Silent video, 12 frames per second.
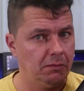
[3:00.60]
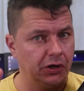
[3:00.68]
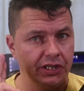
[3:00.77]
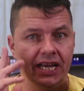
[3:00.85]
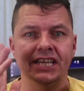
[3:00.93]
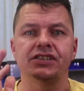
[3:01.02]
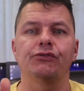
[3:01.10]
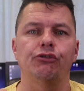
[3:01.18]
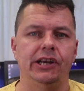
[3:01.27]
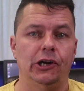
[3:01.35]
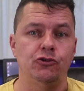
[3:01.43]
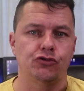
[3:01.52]
Come on, it's
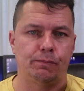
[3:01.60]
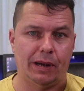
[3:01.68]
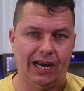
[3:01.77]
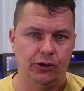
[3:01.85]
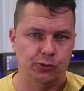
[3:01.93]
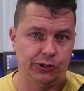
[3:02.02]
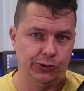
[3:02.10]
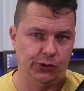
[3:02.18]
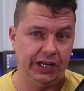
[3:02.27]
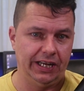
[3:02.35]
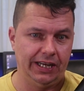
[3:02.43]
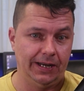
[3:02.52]
£300 we're
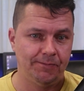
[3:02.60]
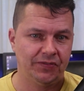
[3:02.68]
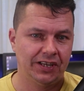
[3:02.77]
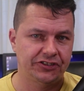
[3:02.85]
talking here.